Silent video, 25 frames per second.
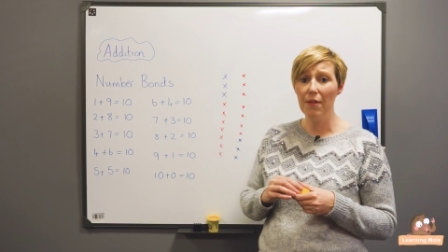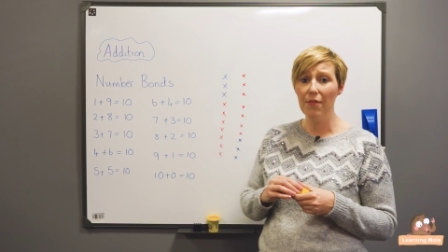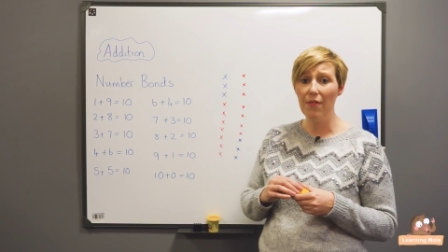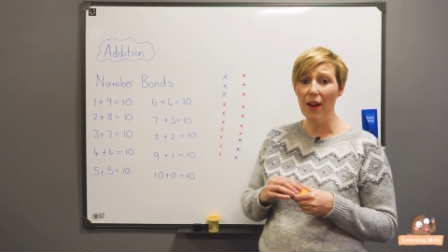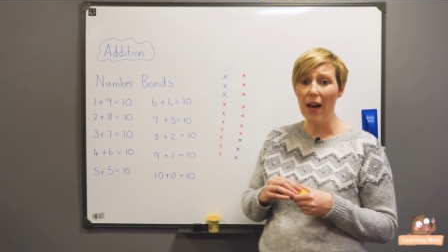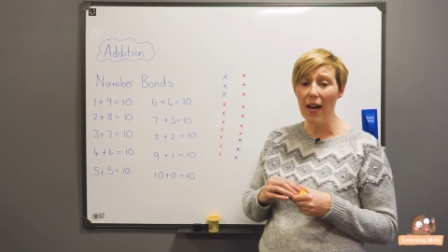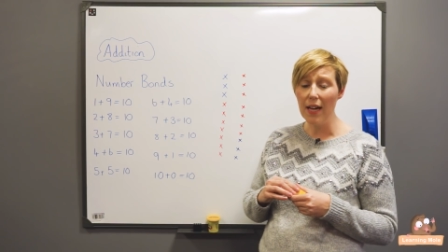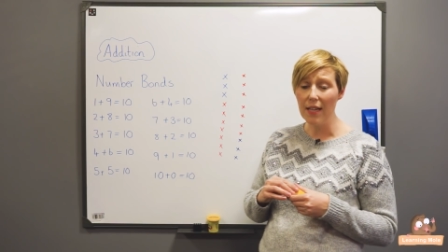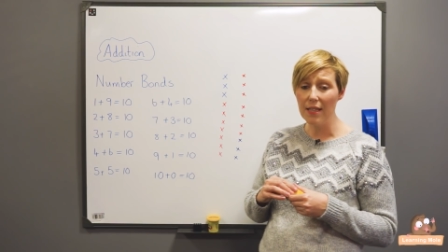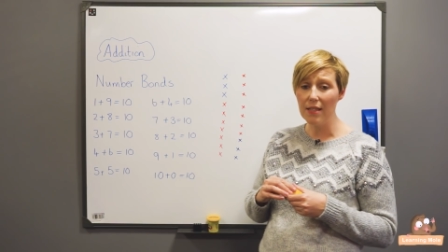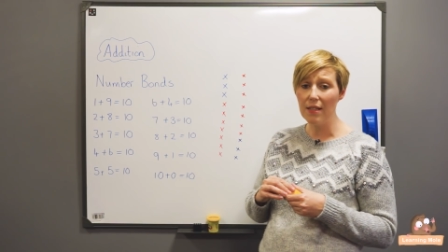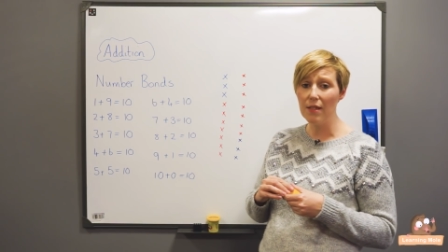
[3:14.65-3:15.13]

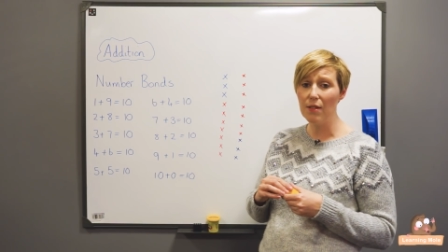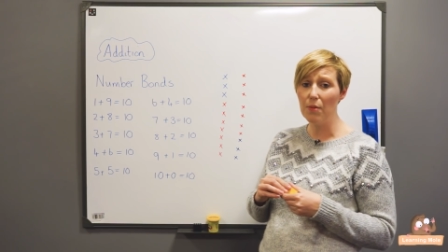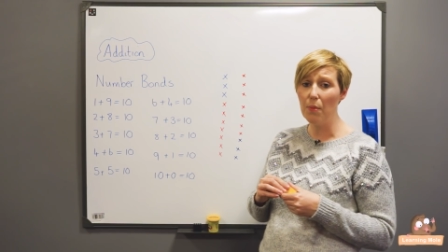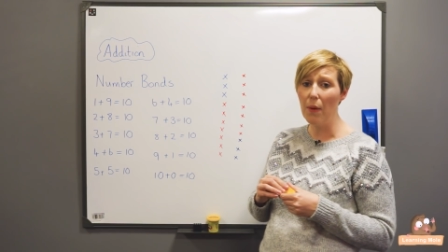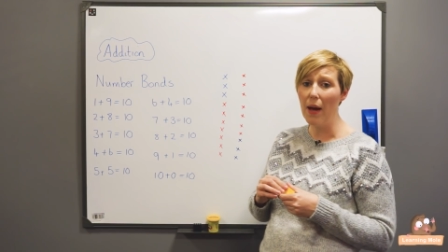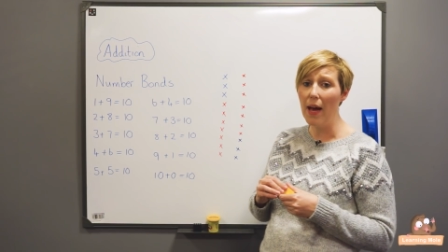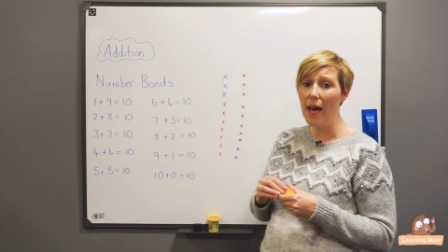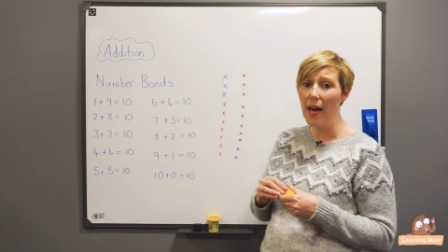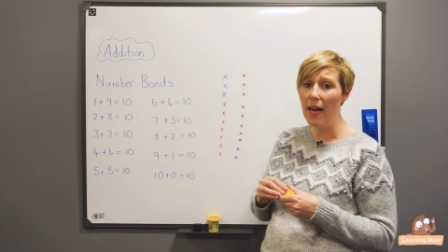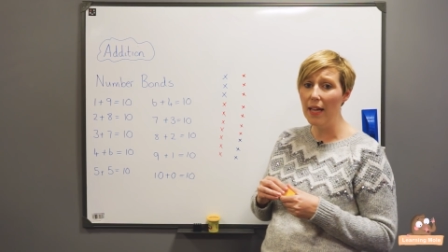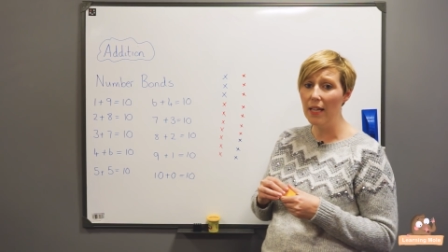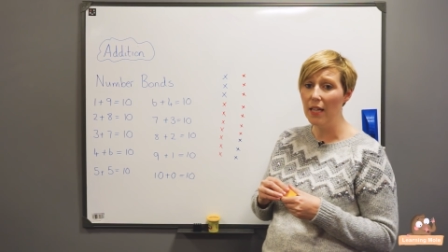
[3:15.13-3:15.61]
facts as
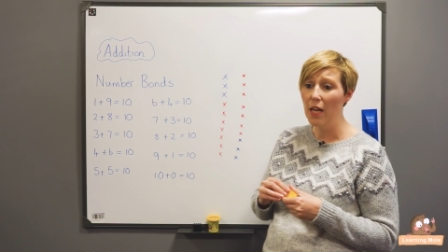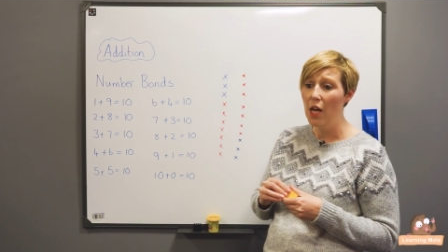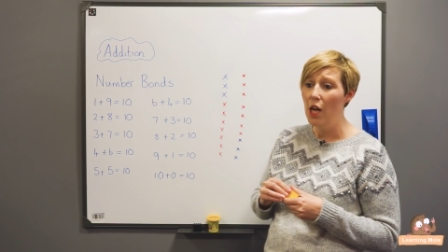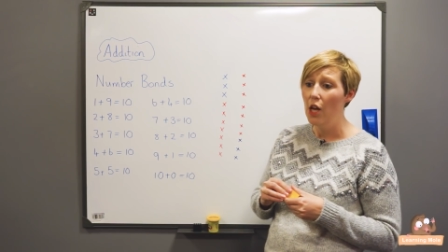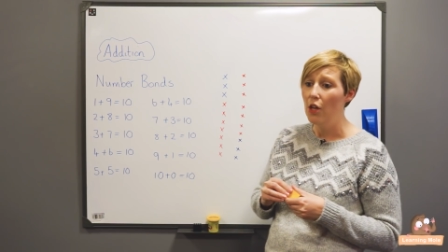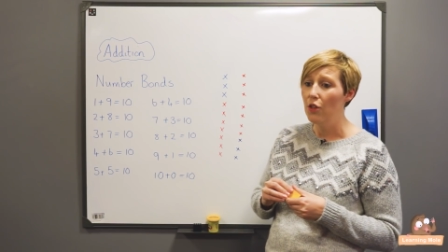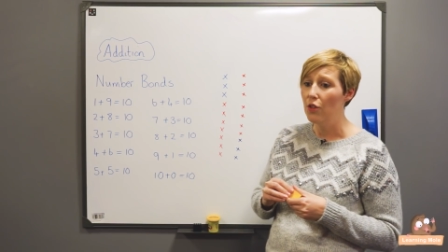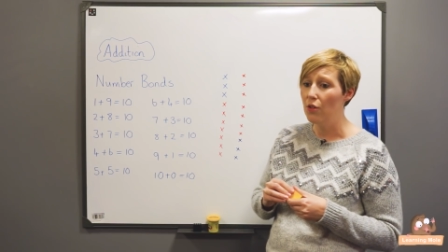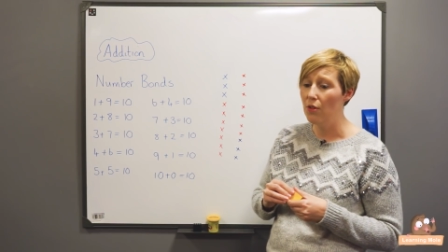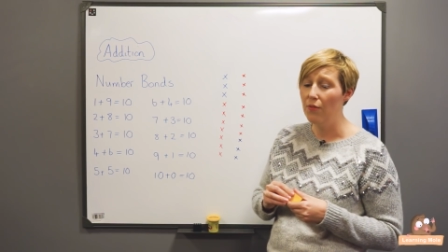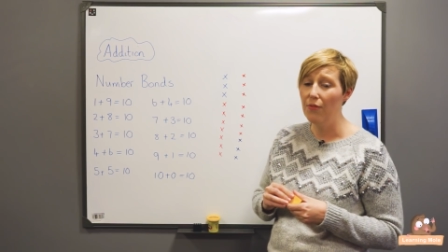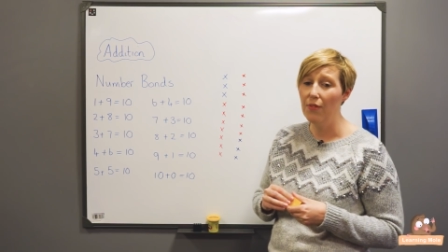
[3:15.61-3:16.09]
well.
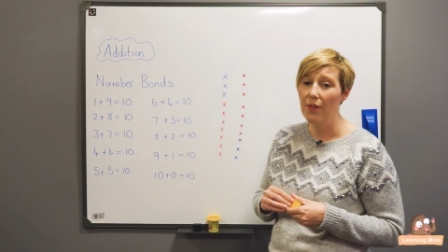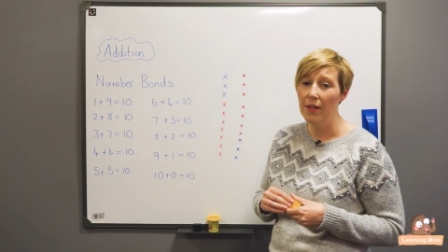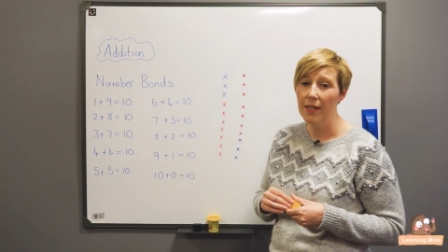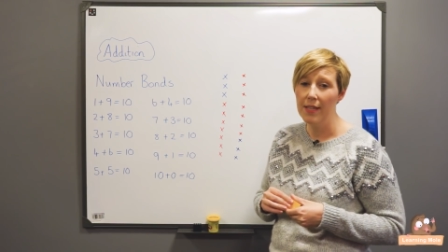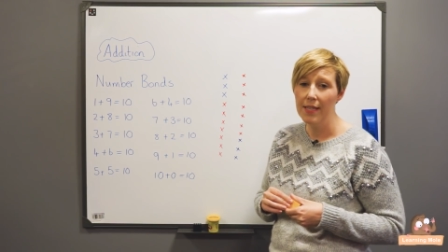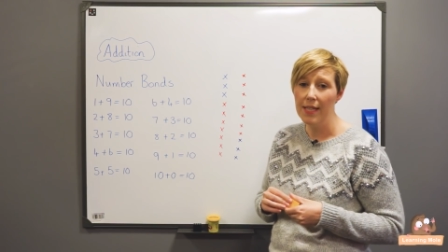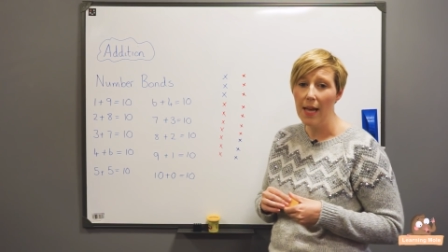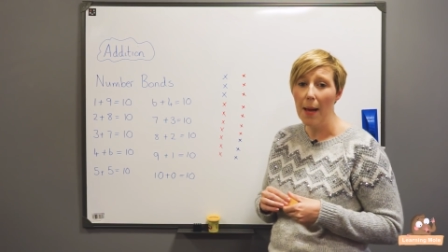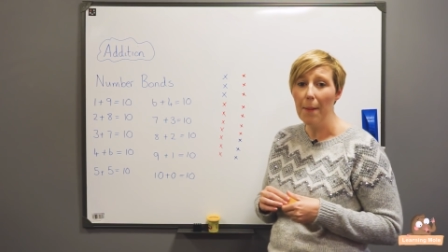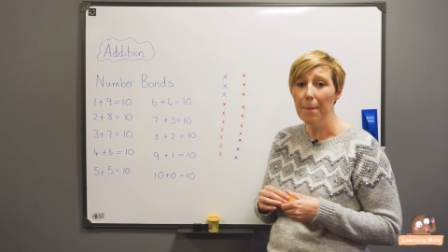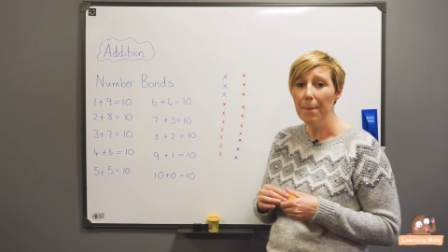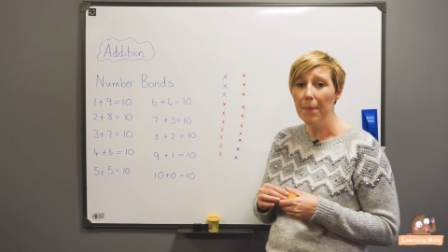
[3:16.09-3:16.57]
So for
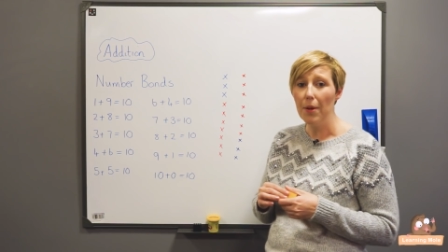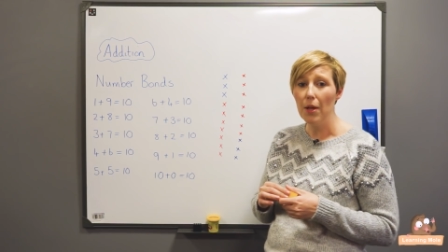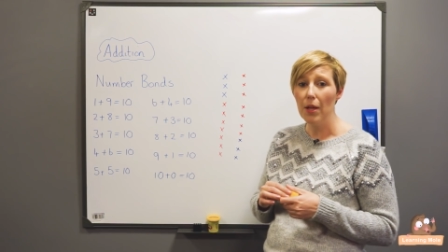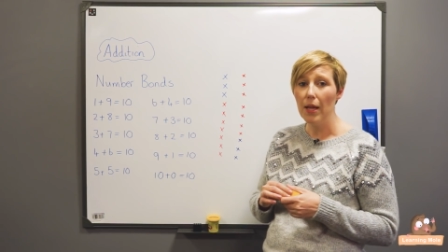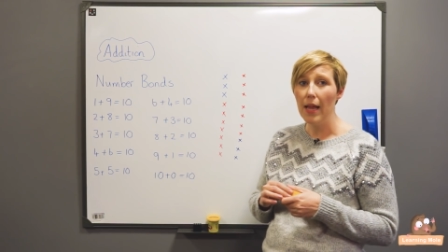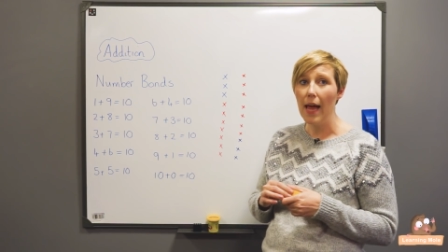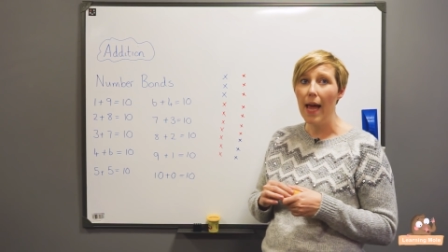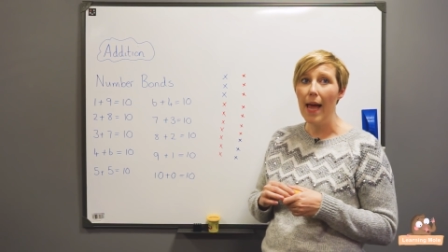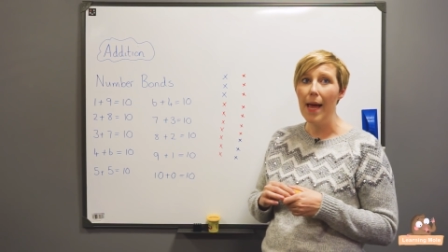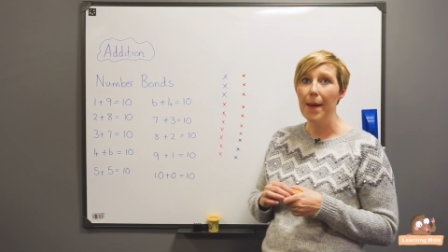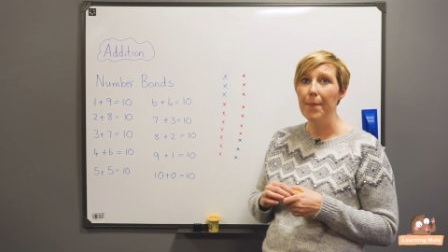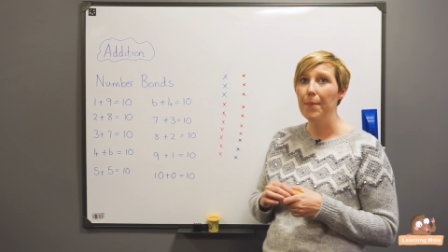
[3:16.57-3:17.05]

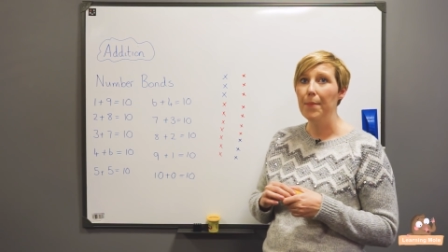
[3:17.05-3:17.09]
example,